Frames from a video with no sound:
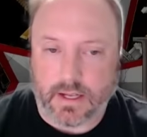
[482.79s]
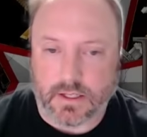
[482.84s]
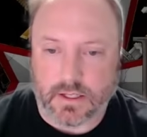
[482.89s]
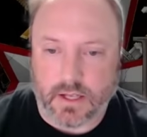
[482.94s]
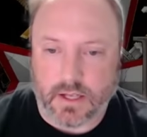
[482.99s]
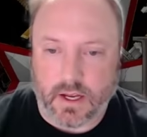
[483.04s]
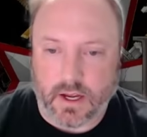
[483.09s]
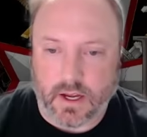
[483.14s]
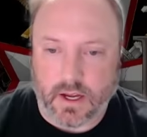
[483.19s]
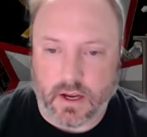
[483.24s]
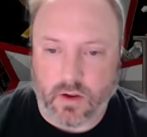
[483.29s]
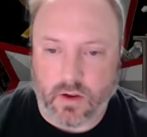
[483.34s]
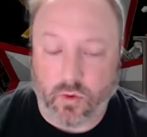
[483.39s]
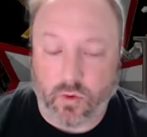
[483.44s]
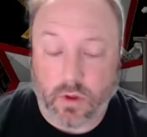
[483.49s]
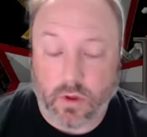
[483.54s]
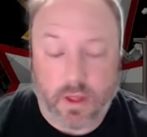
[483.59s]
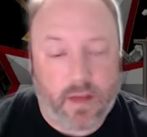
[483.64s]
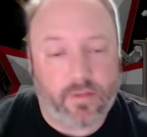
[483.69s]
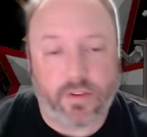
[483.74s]

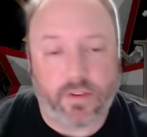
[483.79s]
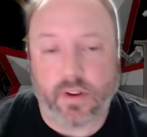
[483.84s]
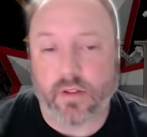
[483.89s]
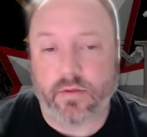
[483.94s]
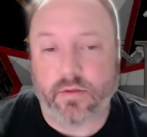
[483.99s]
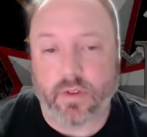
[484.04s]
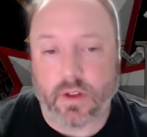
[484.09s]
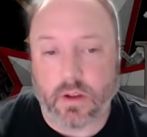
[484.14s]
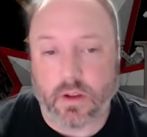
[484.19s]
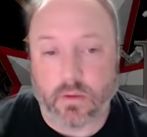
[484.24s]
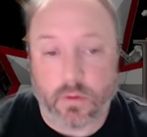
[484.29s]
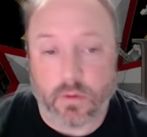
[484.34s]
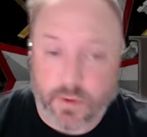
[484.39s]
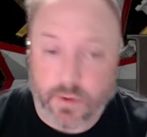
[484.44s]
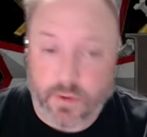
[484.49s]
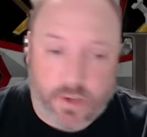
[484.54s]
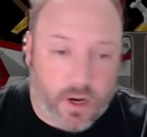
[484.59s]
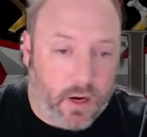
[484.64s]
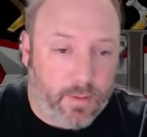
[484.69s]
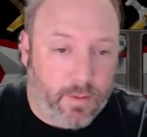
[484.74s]
we'll have another video where
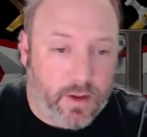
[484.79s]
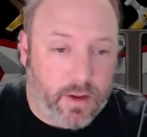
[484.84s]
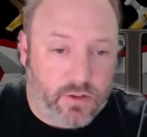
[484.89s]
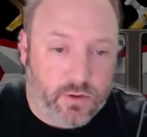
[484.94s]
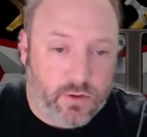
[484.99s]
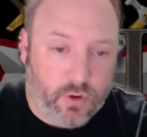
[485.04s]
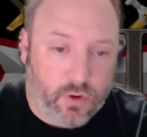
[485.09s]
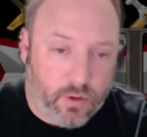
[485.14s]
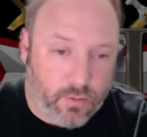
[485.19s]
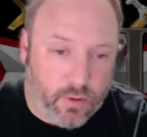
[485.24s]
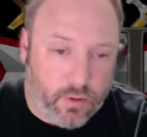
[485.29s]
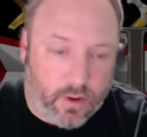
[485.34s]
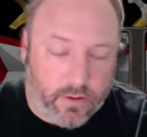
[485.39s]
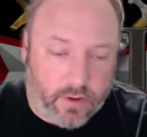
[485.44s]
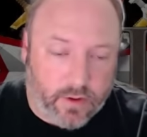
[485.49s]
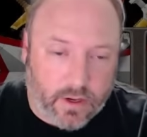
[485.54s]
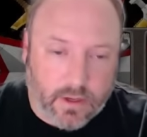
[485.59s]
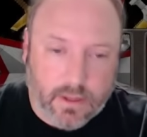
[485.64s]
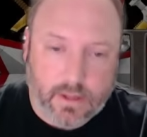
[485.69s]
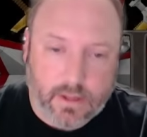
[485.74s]
we talk about Sword
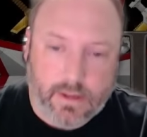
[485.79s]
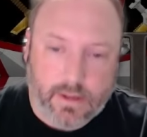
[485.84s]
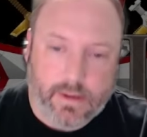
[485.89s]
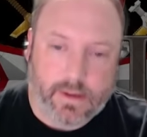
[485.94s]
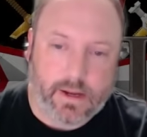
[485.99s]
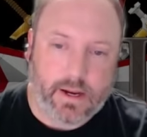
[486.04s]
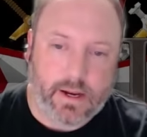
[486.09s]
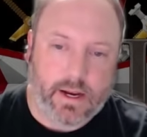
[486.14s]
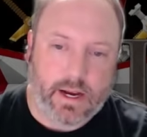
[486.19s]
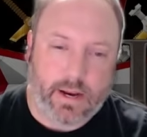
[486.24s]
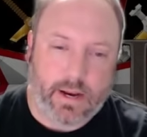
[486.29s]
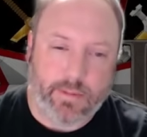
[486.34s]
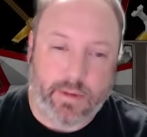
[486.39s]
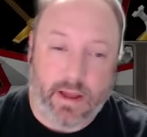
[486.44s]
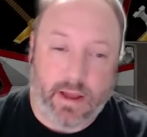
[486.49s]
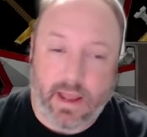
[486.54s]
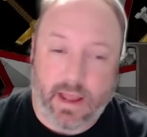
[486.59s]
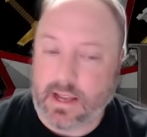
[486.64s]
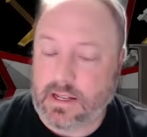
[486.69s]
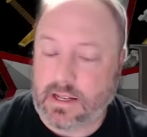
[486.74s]
Brethren,
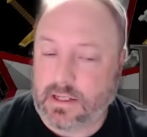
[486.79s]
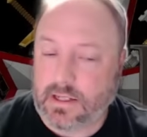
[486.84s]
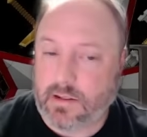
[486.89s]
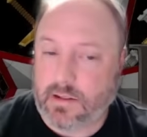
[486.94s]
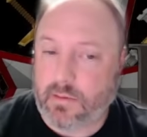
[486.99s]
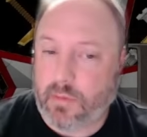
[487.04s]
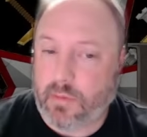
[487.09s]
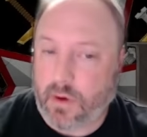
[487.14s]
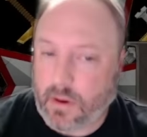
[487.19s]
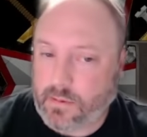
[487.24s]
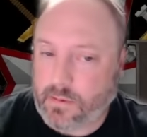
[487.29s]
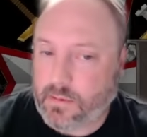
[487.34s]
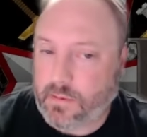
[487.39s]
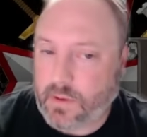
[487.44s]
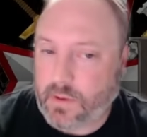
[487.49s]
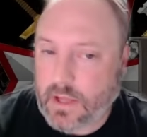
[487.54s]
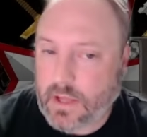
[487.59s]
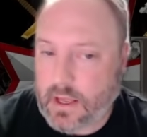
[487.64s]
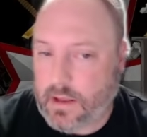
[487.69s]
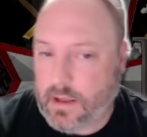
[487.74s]
and
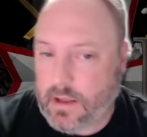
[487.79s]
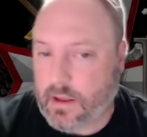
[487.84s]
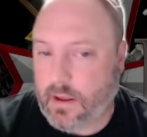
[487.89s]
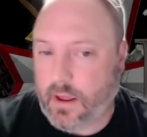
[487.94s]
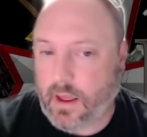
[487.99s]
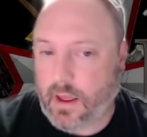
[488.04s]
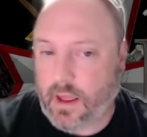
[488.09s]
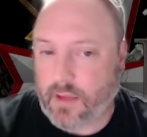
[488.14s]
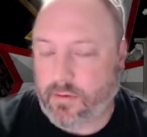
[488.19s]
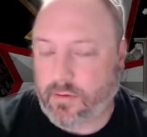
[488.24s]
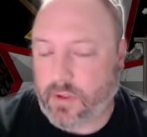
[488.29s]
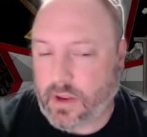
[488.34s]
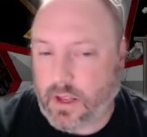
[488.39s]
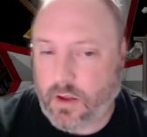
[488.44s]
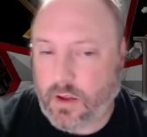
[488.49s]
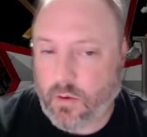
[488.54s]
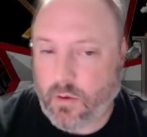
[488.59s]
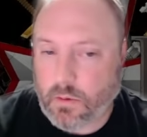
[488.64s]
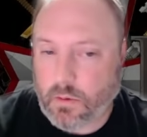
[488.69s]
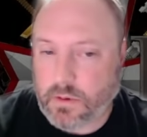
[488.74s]
probably a
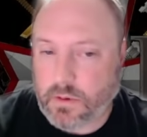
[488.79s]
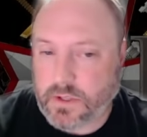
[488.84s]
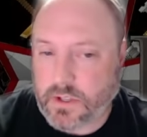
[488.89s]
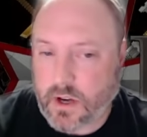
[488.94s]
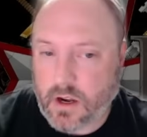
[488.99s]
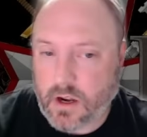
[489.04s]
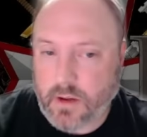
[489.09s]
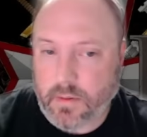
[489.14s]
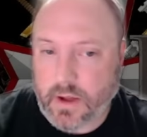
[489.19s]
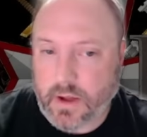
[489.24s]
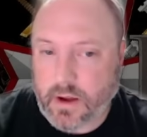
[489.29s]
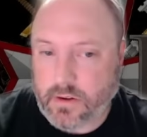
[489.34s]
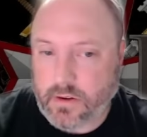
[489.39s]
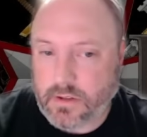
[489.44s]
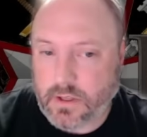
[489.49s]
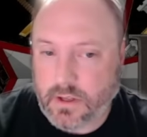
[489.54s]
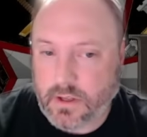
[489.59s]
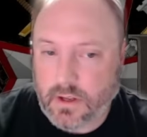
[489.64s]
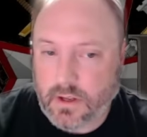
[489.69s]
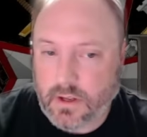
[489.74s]
video where we talk
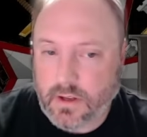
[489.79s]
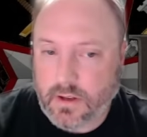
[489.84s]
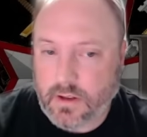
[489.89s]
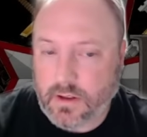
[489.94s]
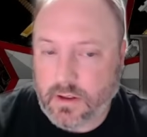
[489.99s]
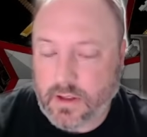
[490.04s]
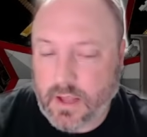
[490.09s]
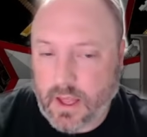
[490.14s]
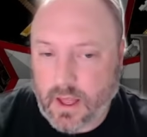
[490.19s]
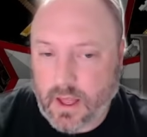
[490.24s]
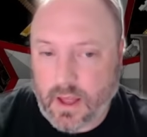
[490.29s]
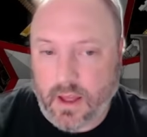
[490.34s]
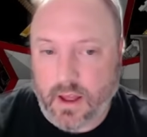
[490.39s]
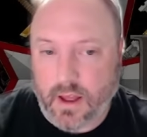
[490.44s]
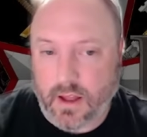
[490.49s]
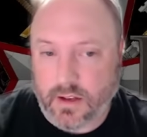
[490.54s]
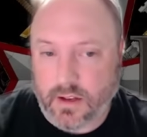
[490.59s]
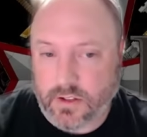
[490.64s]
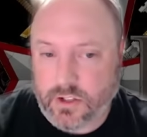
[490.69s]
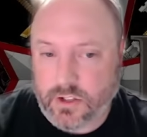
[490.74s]
about
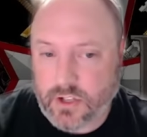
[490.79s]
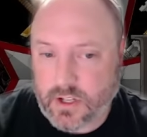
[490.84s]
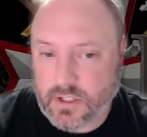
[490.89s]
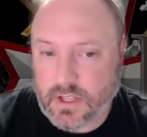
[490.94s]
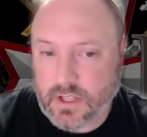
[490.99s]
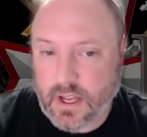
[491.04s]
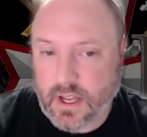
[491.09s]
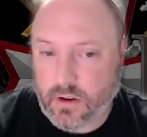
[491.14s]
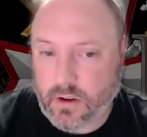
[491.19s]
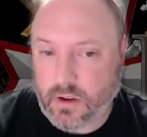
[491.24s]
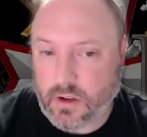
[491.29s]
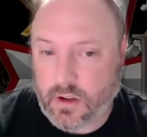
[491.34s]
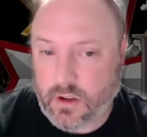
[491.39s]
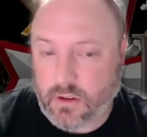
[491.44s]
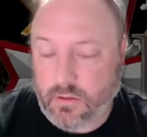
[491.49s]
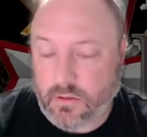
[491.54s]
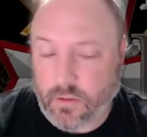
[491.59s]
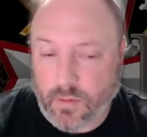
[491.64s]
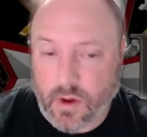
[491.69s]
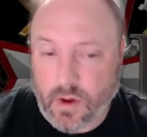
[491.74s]
just how
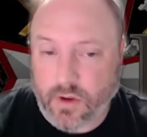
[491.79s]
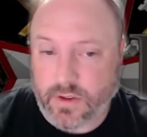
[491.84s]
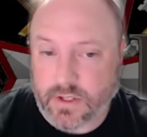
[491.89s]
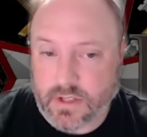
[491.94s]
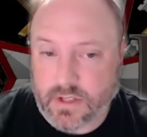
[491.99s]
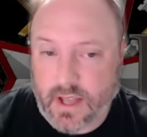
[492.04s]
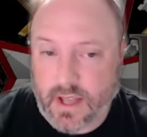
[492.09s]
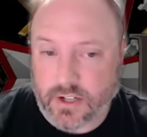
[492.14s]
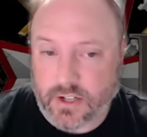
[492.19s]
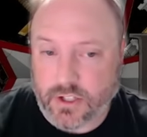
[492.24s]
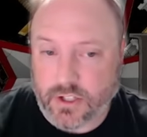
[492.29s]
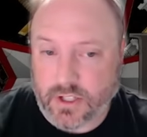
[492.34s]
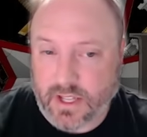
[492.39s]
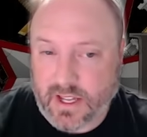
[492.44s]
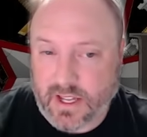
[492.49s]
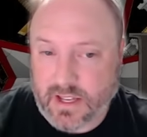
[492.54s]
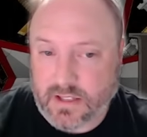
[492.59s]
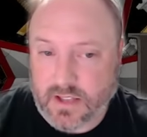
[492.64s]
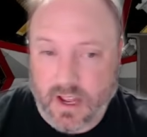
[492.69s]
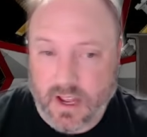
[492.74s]
good Grimaldus actually
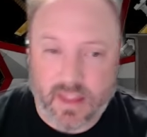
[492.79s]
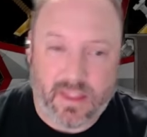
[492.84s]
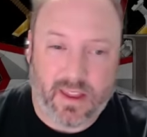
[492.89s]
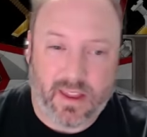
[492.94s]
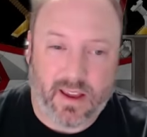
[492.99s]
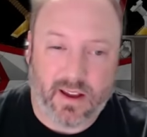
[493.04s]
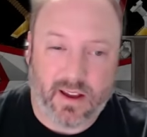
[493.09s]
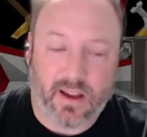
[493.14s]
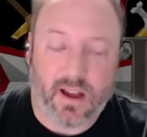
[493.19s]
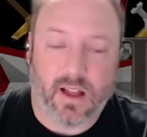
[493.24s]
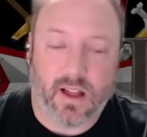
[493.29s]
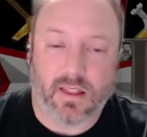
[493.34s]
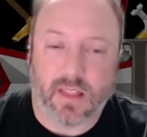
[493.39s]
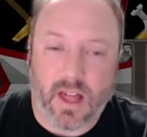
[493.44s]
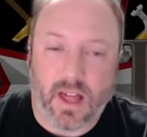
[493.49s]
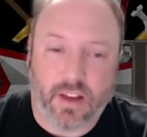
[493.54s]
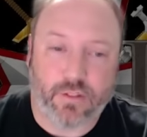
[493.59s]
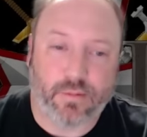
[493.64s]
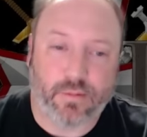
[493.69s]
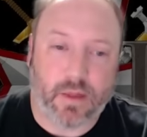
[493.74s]
is. I think a
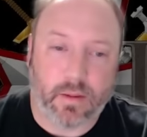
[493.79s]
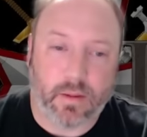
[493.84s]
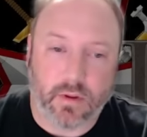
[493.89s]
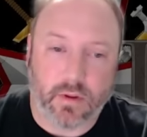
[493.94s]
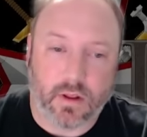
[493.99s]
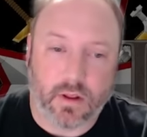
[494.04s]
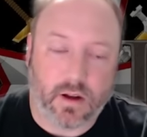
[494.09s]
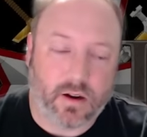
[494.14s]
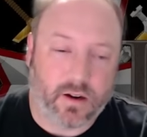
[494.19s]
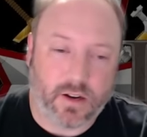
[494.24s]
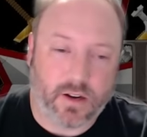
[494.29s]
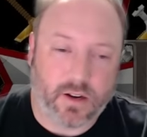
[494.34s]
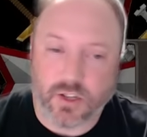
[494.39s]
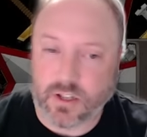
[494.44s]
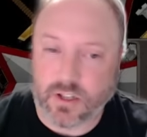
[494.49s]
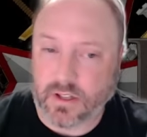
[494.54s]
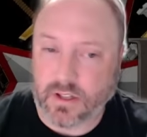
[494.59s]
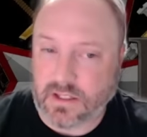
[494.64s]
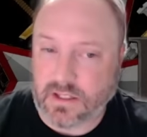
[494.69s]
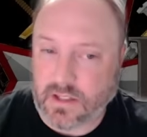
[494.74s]
lot of people are
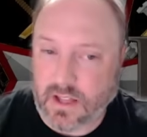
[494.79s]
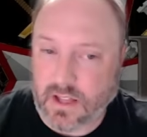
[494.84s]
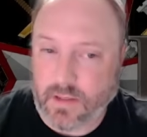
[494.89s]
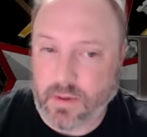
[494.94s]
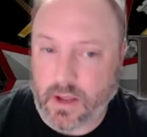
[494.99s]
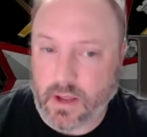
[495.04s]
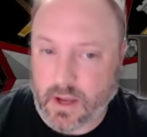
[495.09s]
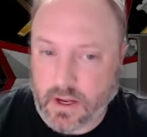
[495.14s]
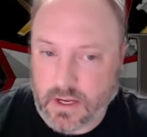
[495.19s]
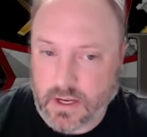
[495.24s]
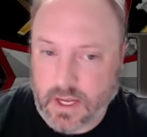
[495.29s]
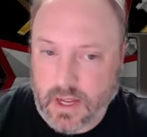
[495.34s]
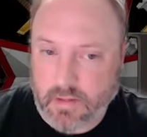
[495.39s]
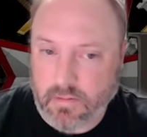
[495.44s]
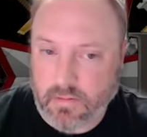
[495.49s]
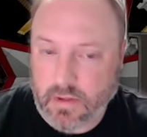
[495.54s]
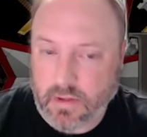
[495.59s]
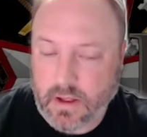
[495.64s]
initially sleeping on him,